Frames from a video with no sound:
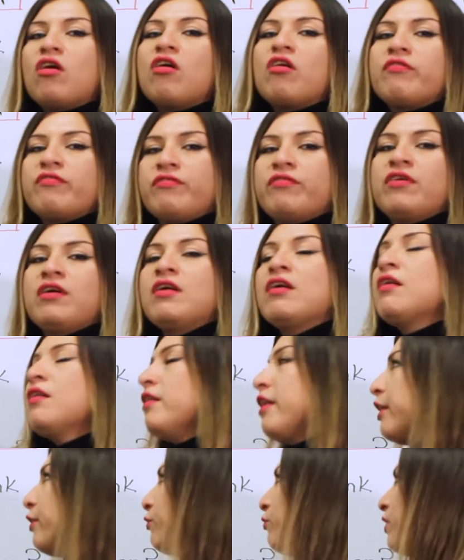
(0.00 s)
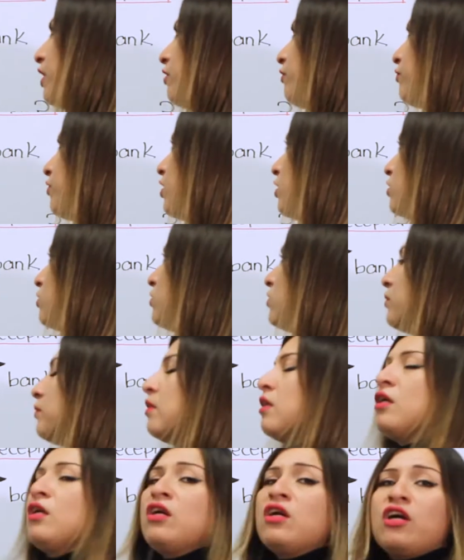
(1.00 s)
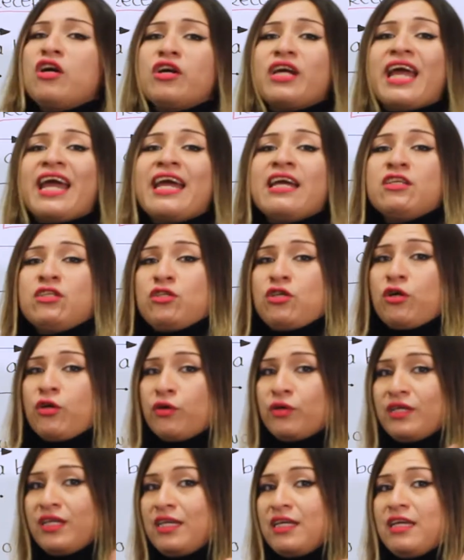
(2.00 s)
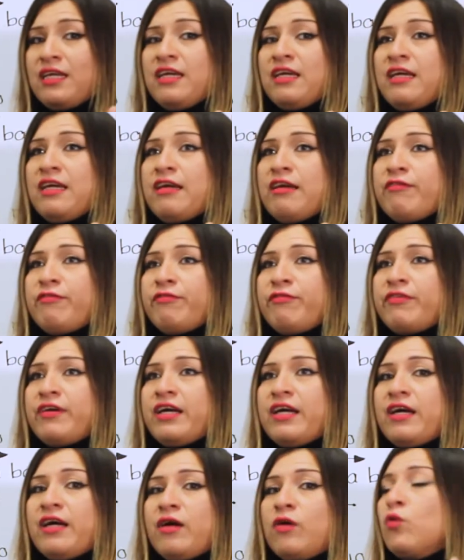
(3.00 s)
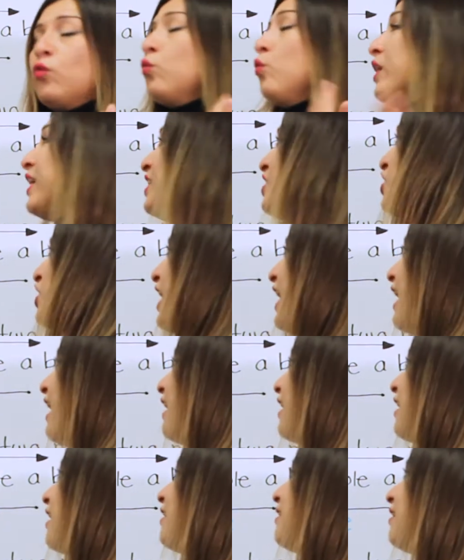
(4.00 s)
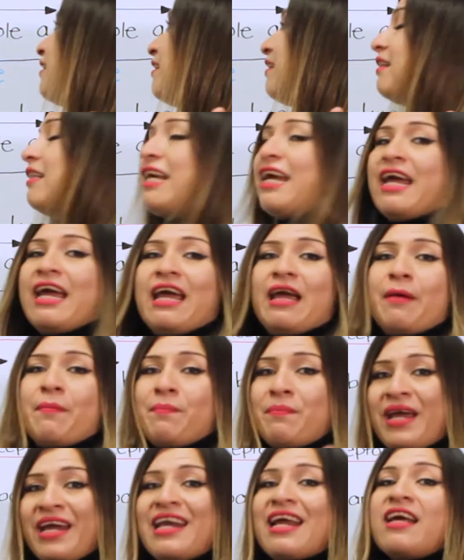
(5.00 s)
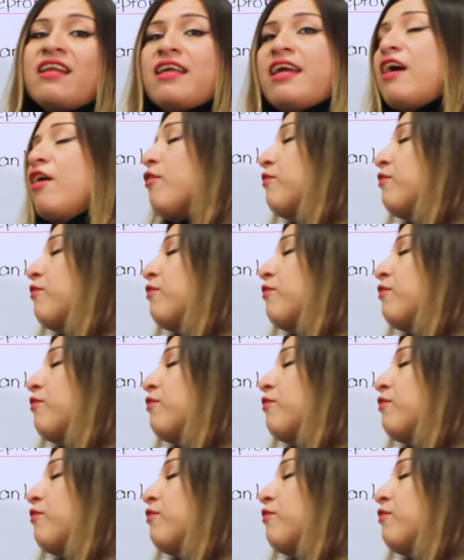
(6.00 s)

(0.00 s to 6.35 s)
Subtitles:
of the doer, of course. Okay, so if we check the main idea